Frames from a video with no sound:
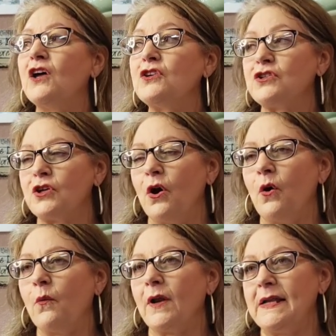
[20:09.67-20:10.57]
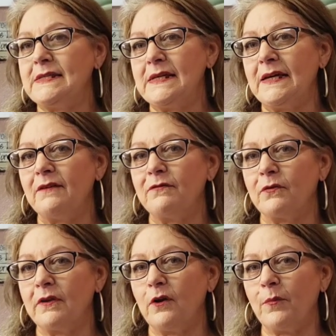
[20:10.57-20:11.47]
So what I did
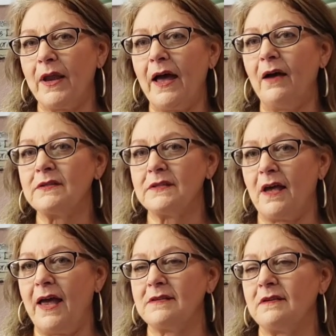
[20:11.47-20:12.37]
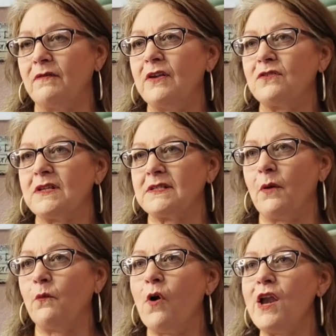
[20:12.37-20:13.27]
for the open house is I asked the vendors, I said,
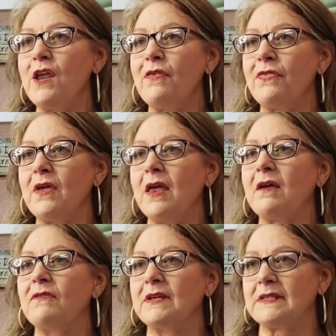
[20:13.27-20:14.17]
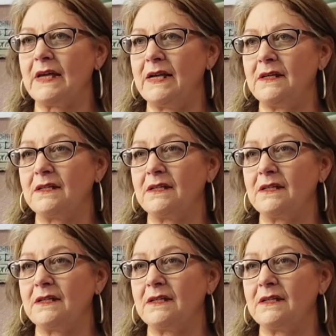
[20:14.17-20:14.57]
what do you think of this idea?